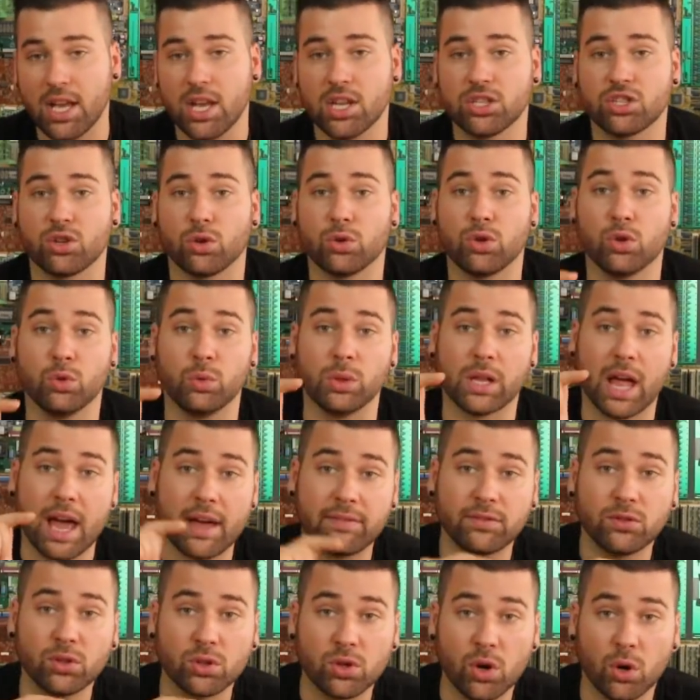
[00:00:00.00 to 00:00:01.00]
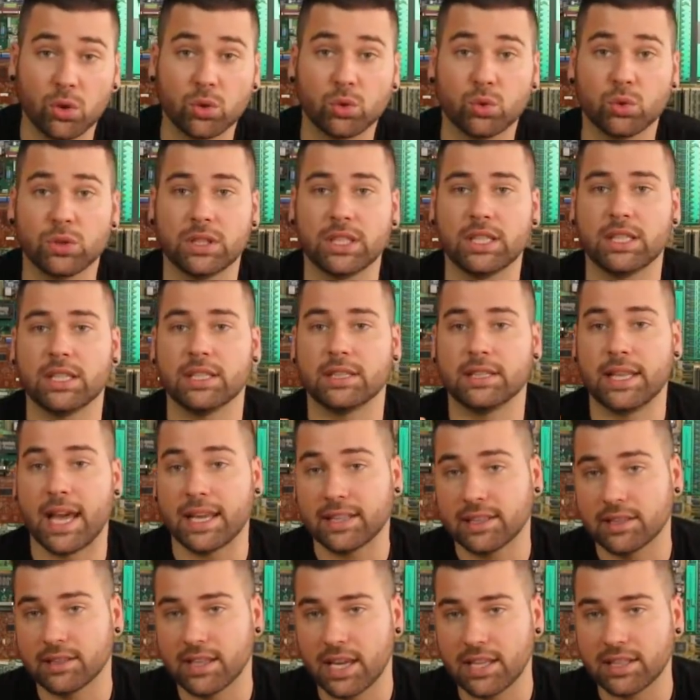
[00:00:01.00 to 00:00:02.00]
So you will have to go to the
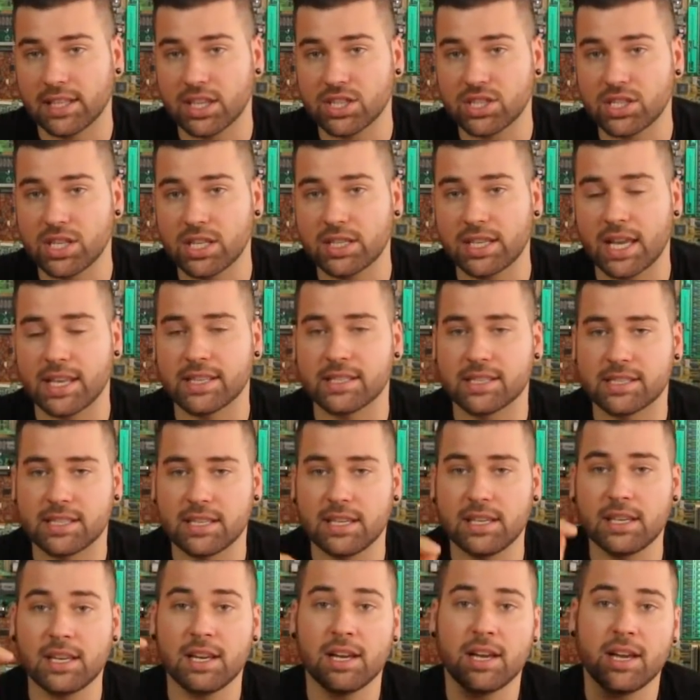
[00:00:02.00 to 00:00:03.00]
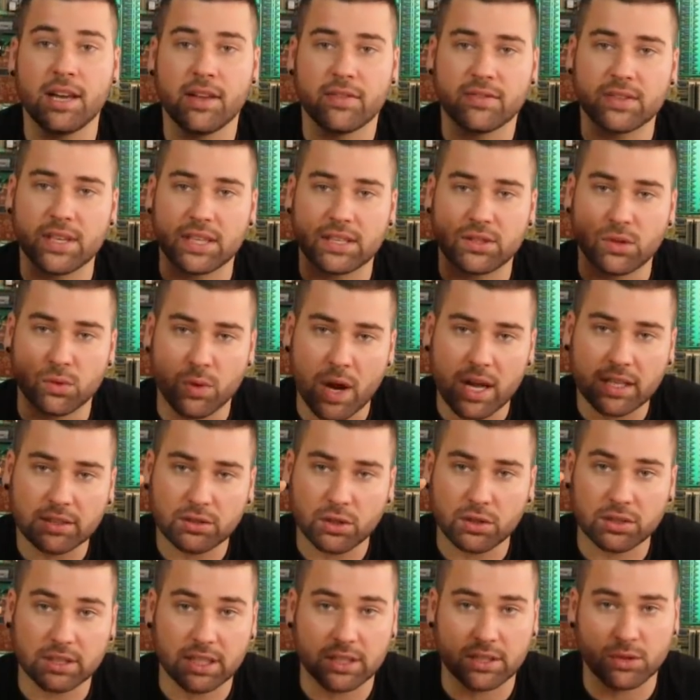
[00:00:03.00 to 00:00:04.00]
datasheet and see the
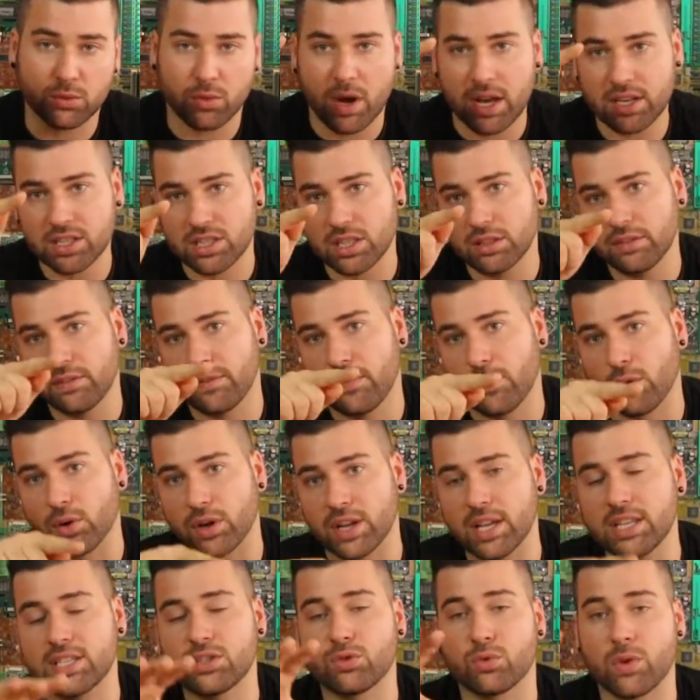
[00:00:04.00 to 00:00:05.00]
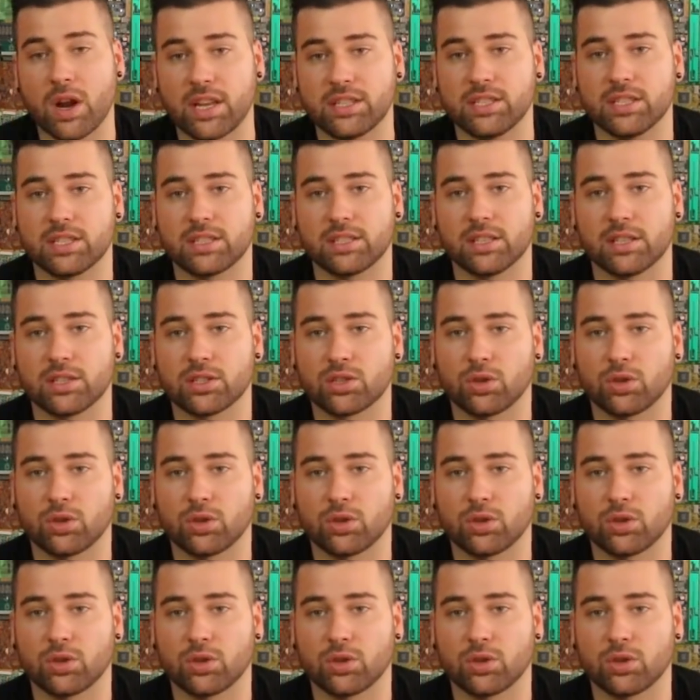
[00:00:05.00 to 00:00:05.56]
direction for each register.